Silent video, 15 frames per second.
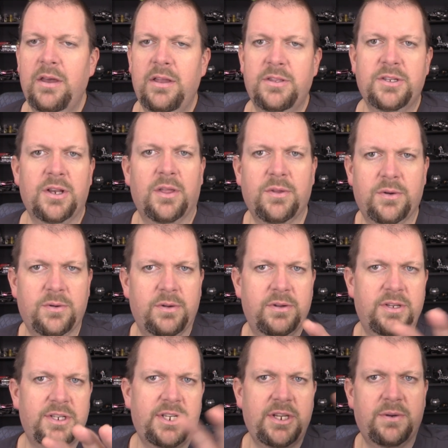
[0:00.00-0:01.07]
It's another
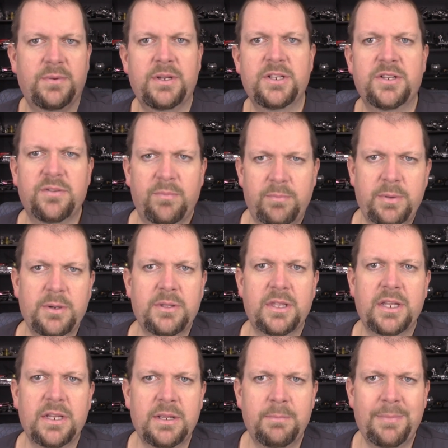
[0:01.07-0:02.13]
series of
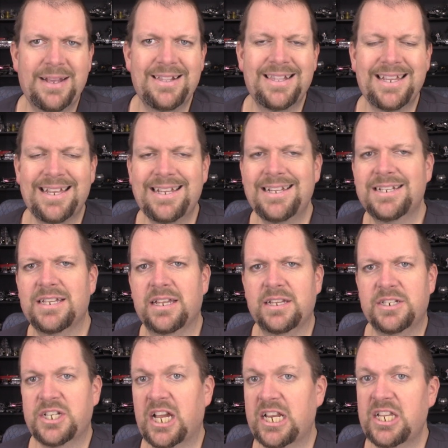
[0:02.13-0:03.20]
building, buildings, like
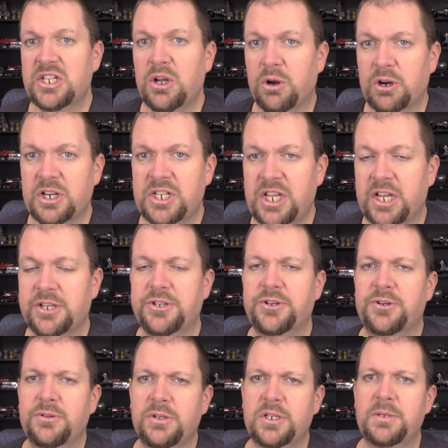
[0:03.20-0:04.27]
Chinese
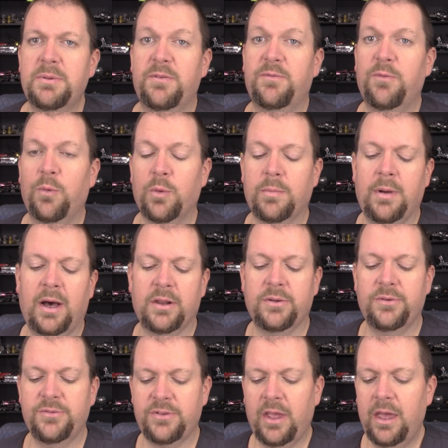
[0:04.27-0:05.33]
architecture. It looks to be four
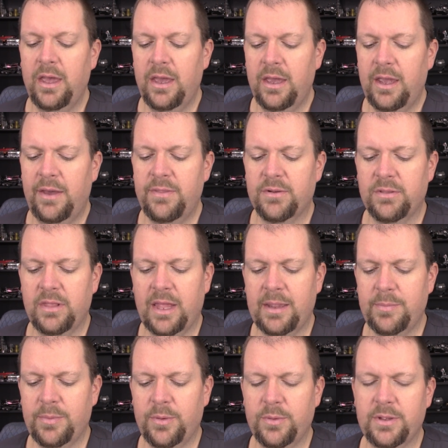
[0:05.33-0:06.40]
models, and they're
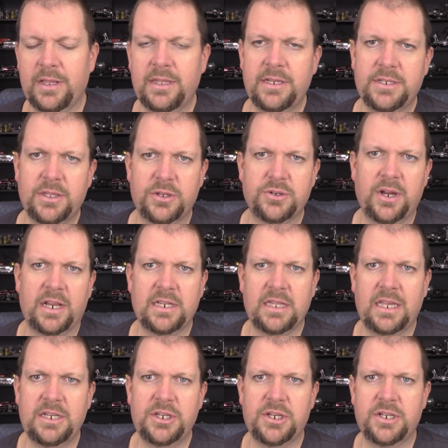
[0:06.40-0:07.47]
labeled, at least the
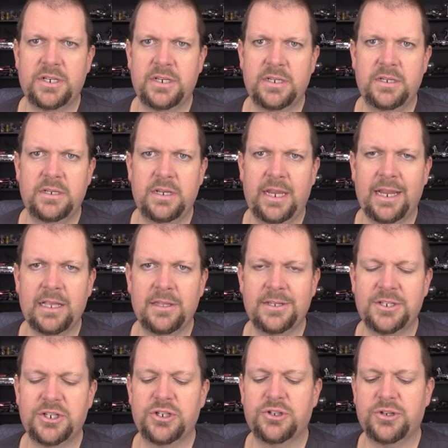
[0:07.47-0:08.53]
translation,
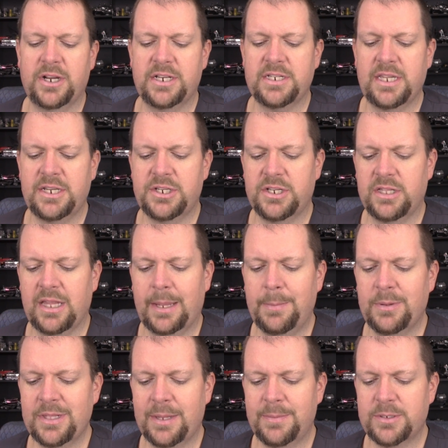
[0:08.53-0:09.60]
English translation,
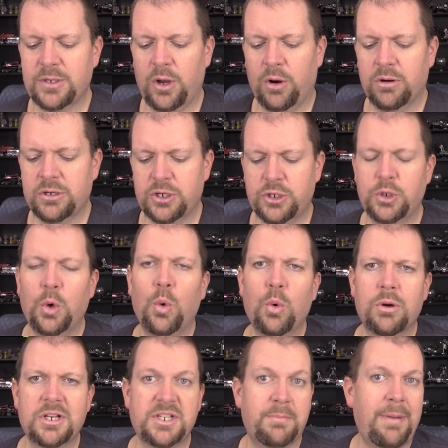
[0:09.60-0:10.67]
labeled them as Art
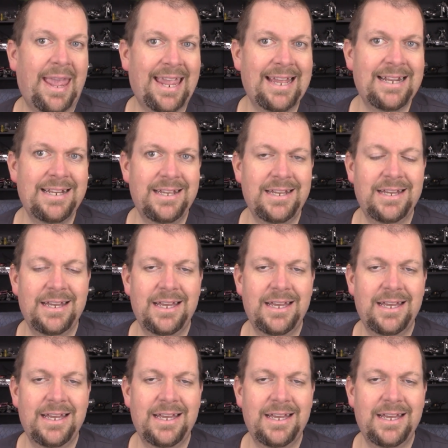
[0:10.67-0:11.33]
Tour Japan.